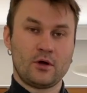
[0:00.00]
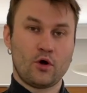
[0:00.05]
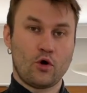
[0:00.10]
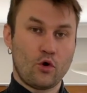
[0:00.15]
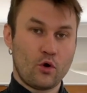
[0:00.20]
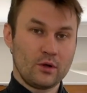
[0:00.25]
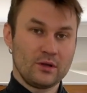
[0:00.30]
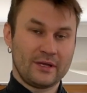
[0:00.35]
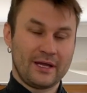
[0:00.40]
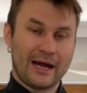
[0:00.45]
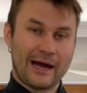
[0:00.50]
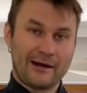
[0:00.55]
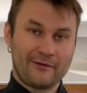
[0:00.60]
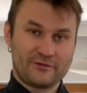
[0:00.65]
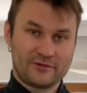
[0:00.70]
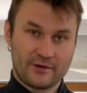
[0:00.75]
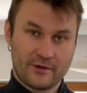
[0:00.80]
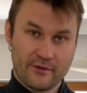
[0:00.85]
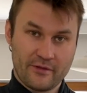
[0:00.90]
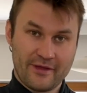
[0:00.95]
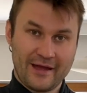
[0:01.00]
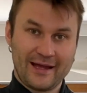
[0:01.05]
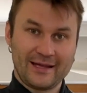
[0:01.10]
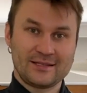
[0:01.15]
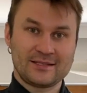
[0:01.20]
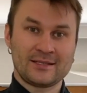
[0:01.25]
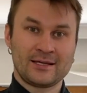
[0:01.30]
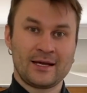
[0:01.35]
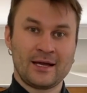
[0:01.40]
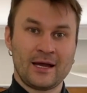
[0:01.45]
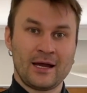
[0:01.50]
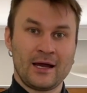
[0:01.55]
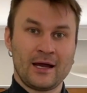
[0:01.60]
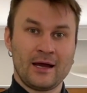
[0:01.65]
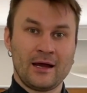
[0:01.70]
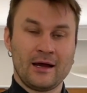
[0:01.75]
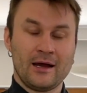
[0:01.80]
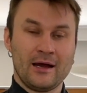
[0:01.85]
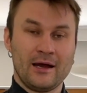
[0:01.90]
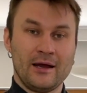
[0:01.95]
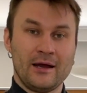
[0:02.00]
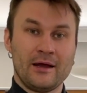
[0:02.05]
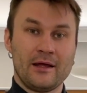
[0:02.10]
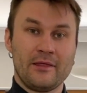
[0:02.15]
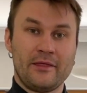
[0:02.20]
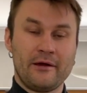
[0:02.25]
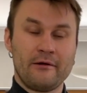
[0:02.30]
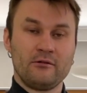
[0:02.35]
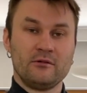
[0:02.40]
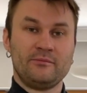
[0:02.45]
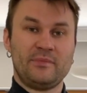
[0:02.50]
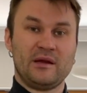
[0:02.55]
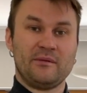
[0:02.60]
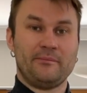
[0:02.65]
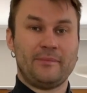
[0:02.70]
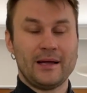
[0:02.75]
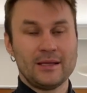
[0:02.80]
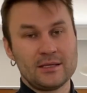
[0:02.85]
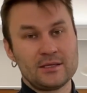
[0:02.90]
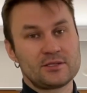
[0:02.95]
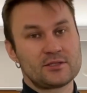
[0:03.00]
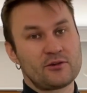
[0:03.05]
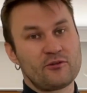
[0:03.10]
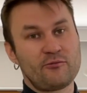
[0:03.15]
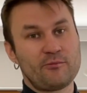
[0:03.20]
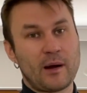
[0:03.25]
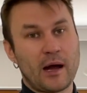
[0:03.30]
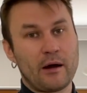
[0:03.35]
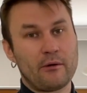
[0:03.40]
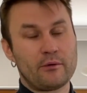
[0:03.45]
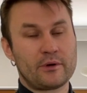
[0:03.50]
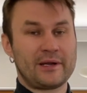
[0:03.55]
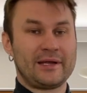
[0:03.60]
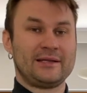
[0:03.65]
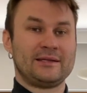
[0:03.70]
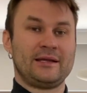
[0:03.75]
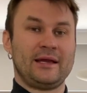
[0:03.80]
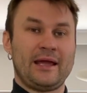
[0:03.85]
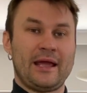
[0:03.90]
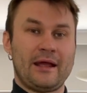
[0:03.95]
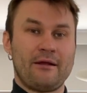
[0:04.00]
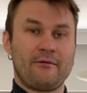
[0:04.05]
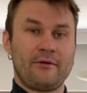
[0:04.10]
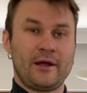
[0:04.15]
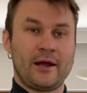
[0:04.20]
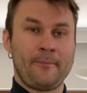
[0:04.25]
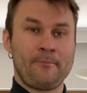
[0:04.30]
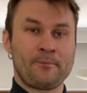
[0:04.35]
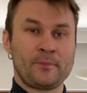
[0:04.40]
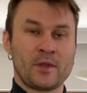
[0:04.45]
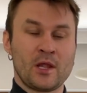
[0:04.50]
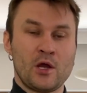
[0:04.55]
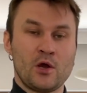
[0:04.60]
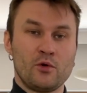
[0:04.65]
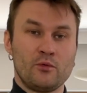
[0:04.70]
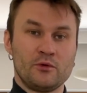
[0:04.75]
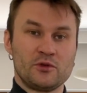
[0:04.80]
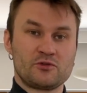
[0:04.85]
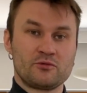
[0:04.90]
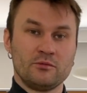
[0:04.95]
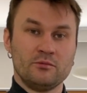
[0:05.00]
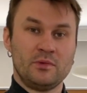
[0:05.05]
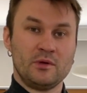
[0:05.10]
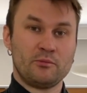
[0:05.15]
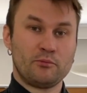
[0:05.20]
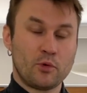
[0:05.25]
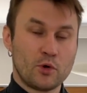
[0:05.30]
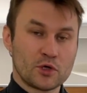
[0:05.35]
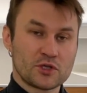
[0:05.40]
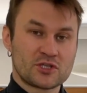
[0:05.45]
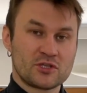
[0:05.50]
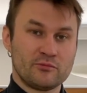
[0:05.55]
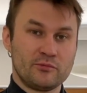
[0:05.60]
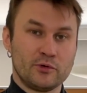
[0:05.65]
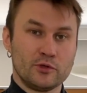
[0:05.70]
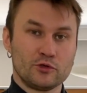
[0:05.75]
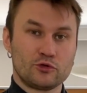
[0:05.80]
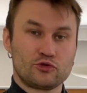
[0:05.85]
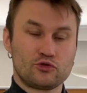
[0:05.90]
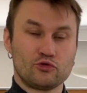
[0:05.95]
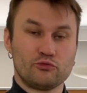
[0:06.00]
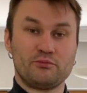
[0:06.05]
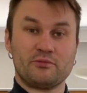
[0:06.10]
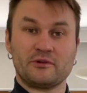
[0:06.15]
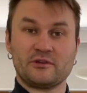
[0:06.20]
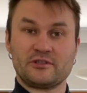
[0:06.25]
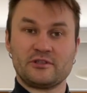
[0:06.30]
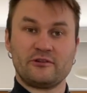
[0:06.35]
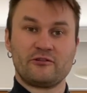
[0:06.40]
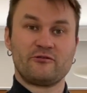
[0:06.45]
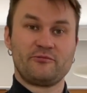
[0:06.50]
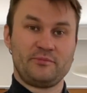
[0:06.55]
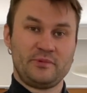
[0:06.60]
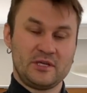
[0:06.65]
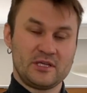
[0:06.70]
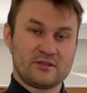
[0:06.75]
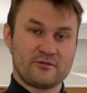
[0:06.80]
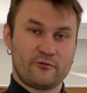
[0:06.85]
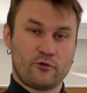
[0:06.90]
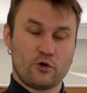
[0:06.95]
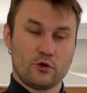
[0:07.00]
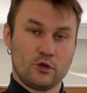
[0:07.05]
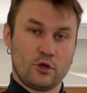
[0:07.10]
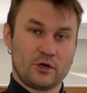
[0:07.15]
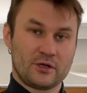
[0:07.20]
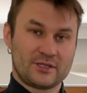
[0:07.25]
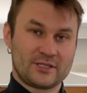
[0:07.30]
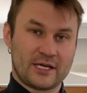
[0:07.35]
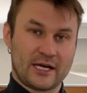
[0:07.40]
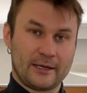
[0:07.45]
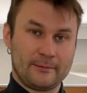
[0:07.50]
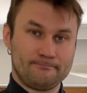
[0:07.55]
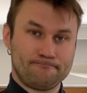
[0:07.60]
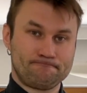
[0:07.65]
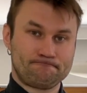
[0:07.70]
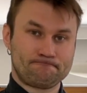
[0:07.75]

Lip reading: Only after that there will be a balance of power in the area, which will be possible to preserve peace for a long time.